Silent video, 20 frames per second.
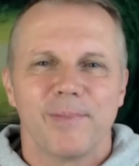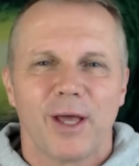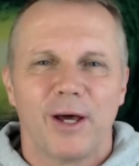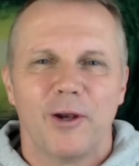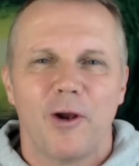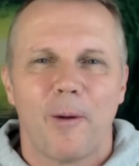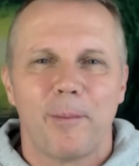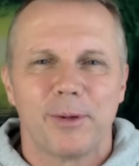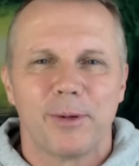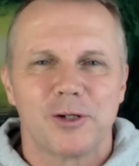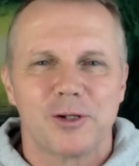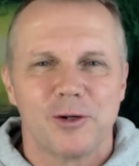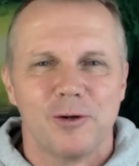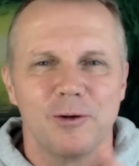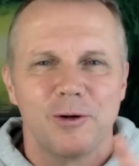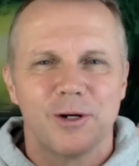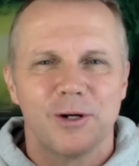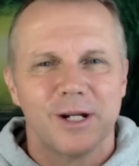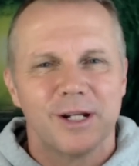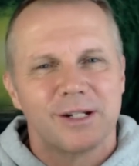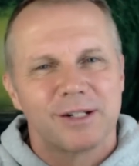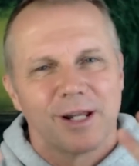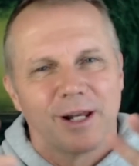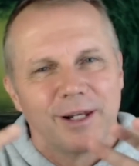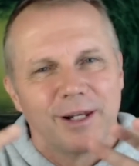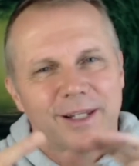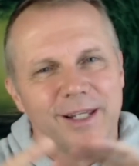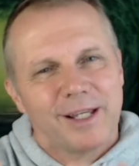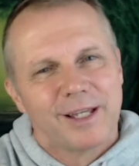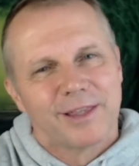an opportunity to
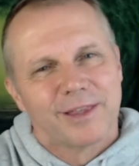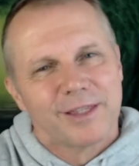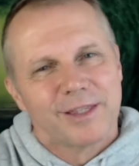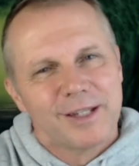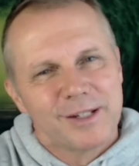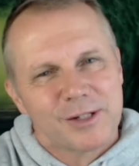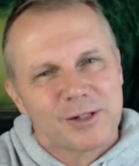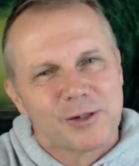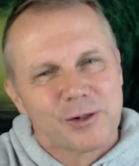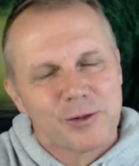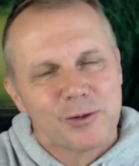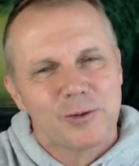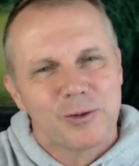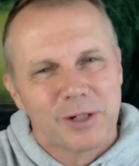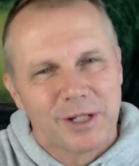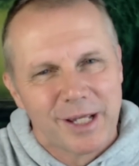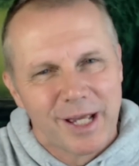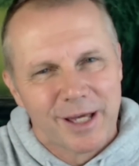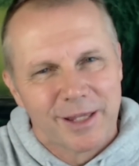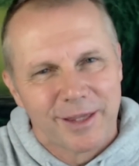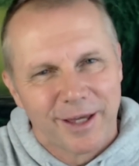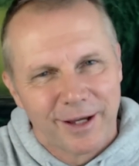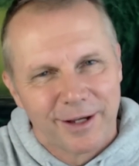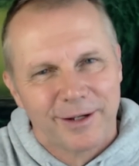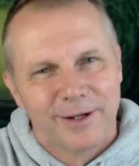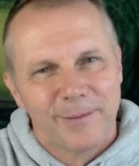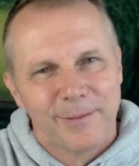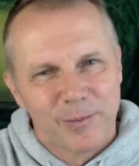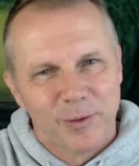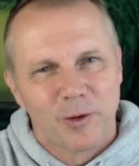link these two together
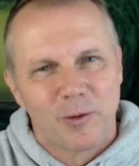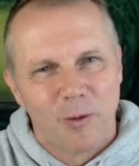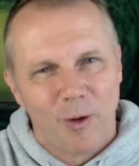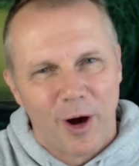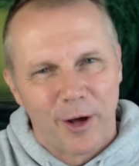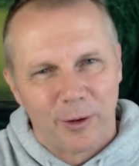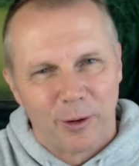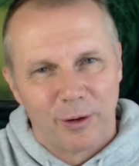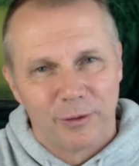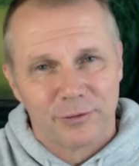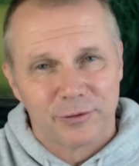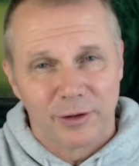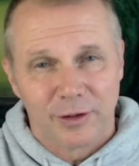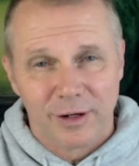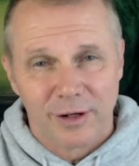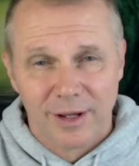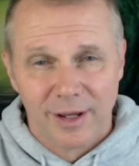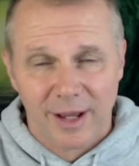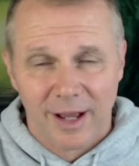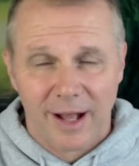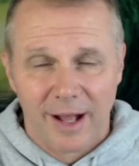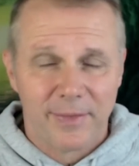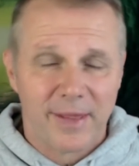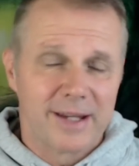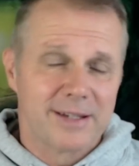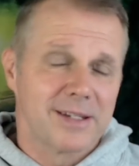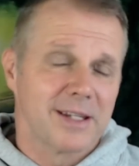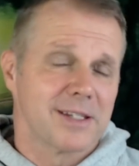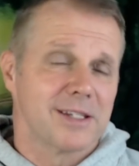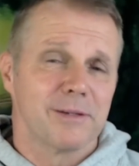quite often. And
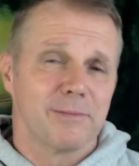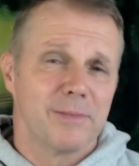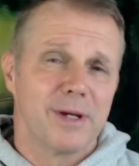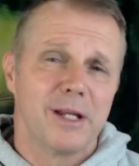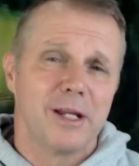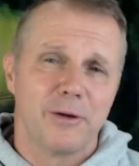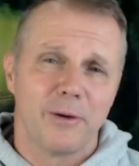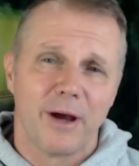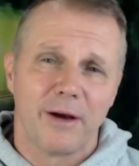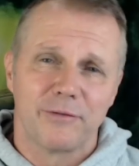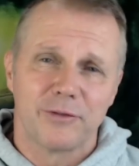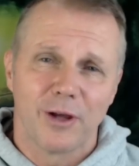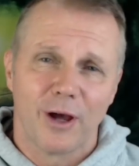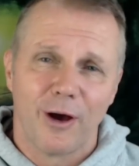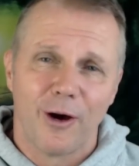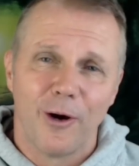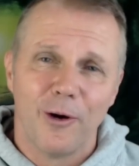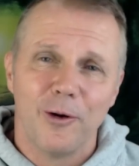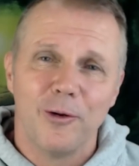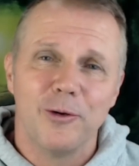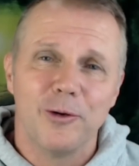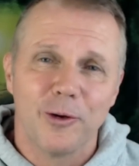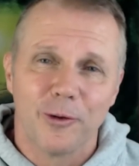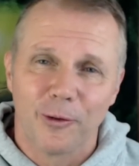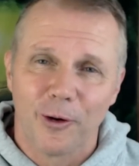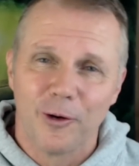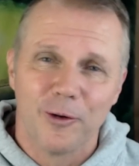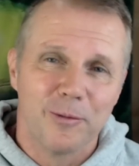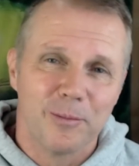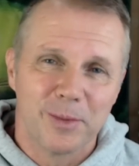that doesn't mean you have to own your
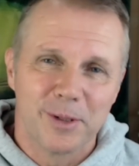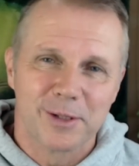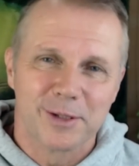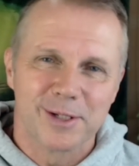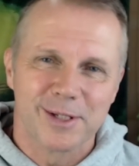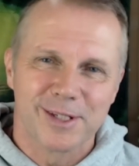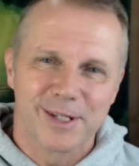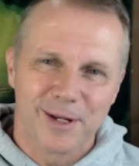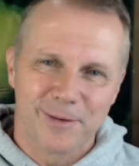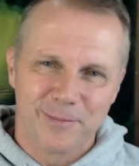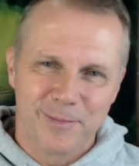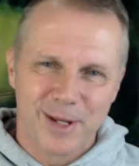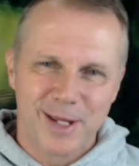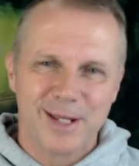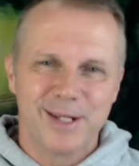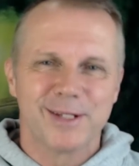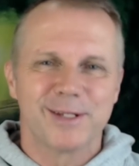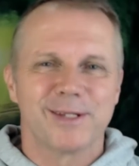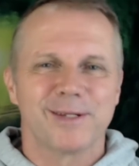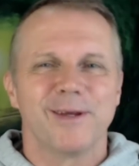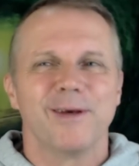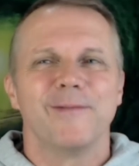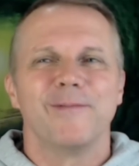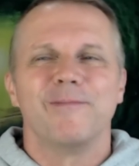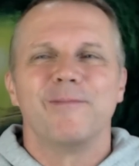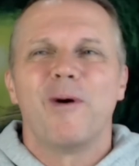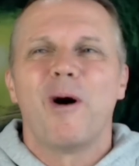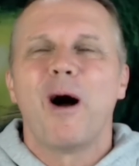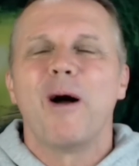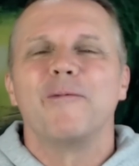own business. It means
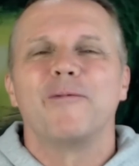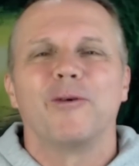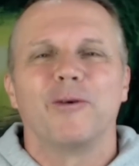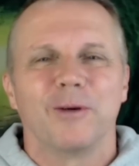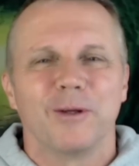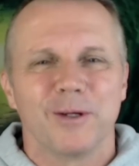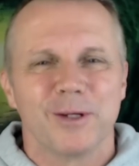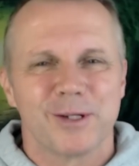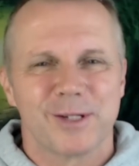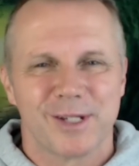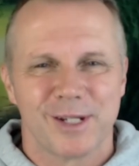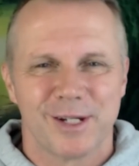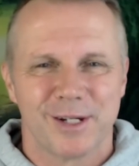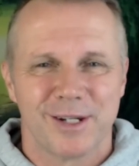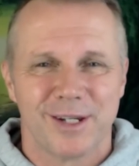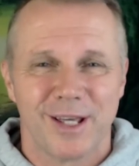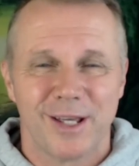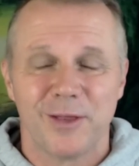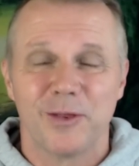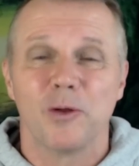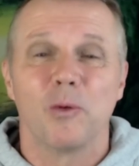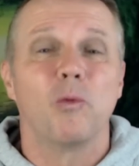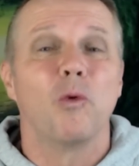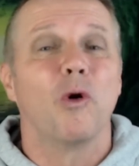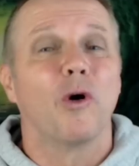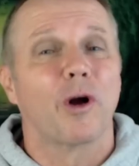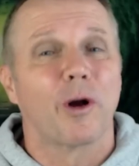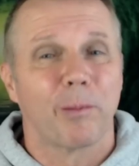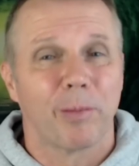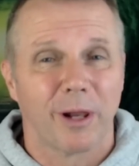mindfulness in the
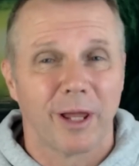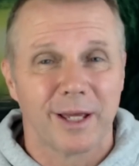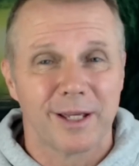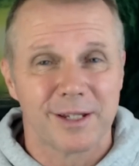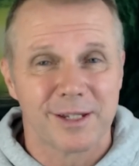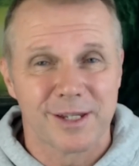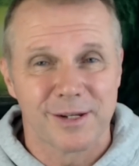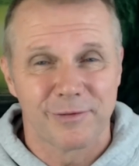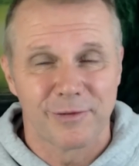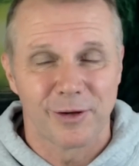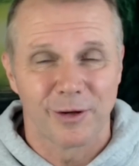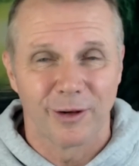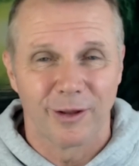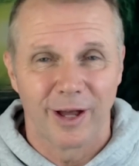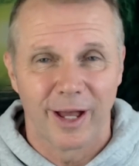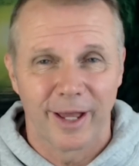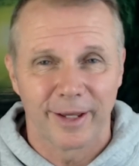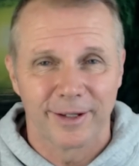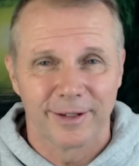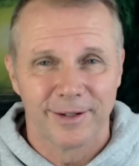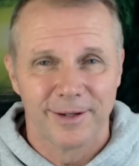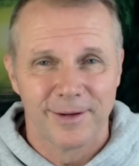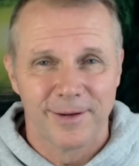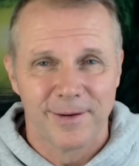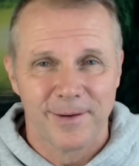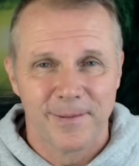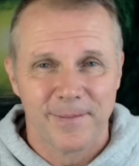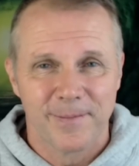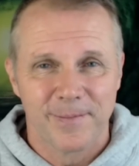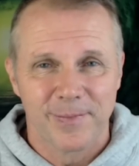workplace, if you like.
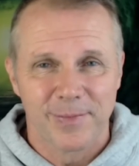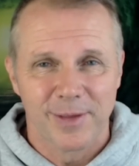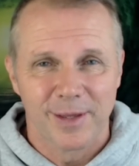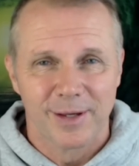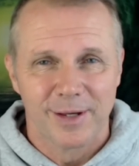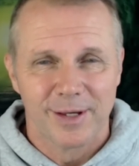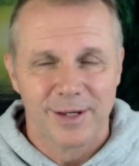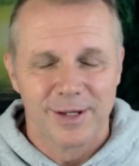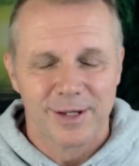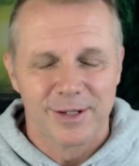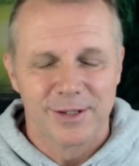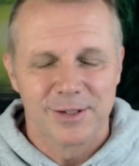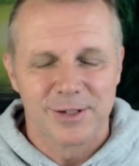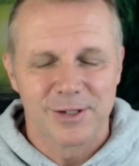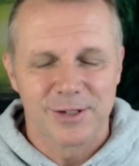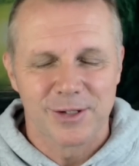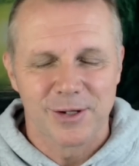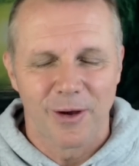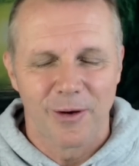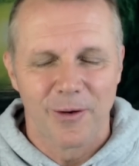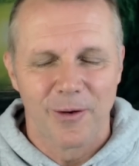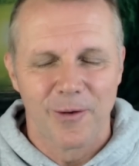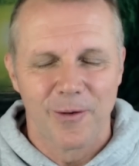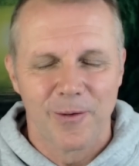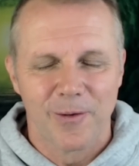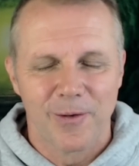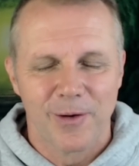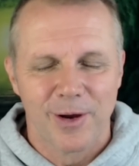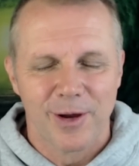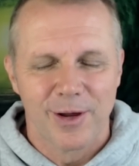
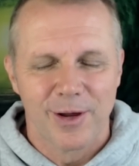So,